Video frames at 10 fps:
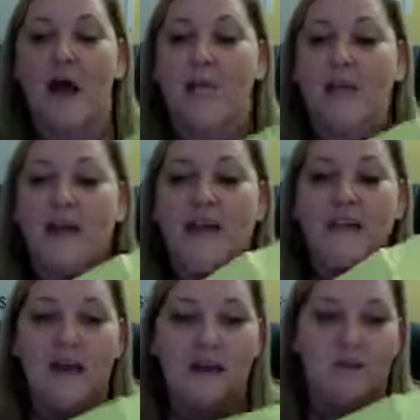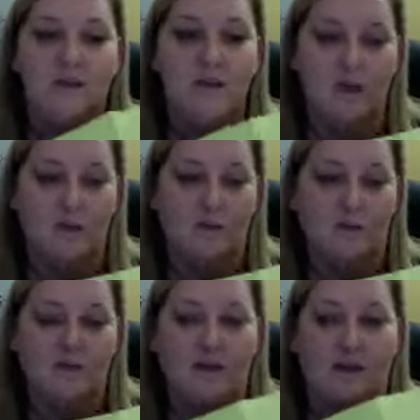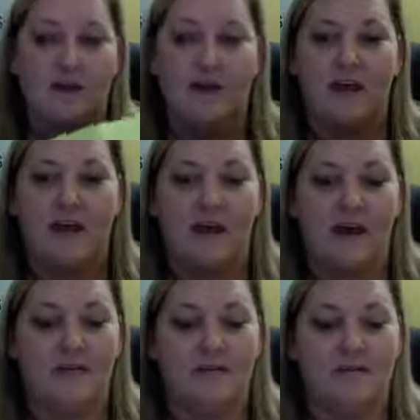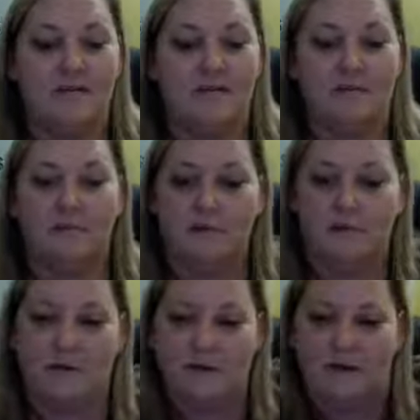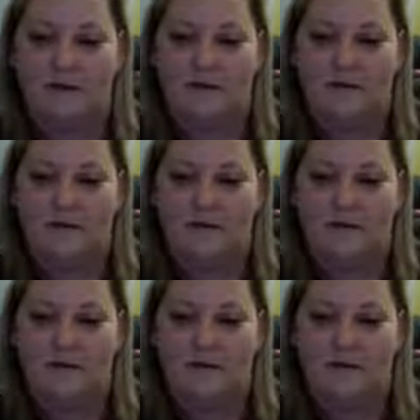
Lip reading: But I kept notes. And I still, you can see,